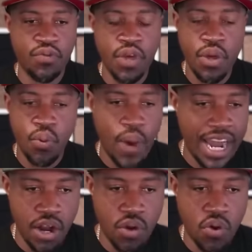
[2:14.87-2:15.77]
waited on
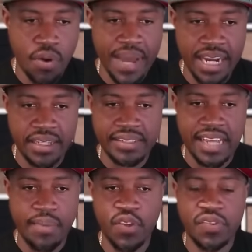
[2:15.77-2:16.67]
quarterback on this time and you
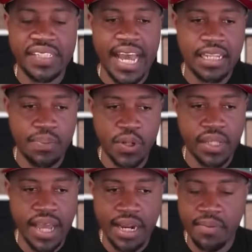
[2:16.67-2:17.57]
stacked up your lineup,
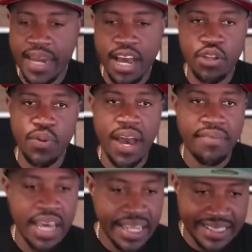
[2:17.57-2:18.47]
now you have
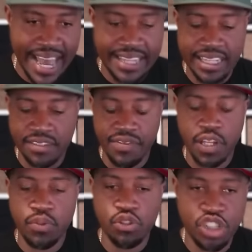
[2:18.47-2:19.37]
Dak that's available,
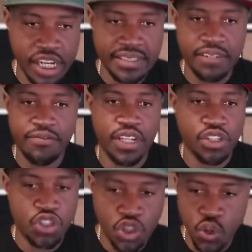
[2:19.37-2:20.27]
Justin Fields,
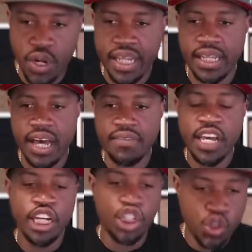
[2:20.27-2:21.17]
Jordan Love,
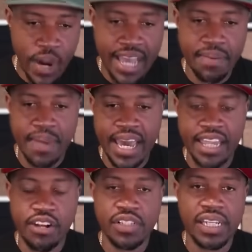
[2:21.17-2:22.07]
Drake May. There's a
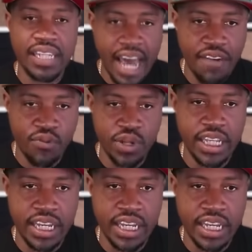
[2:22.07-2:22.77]
lot of really good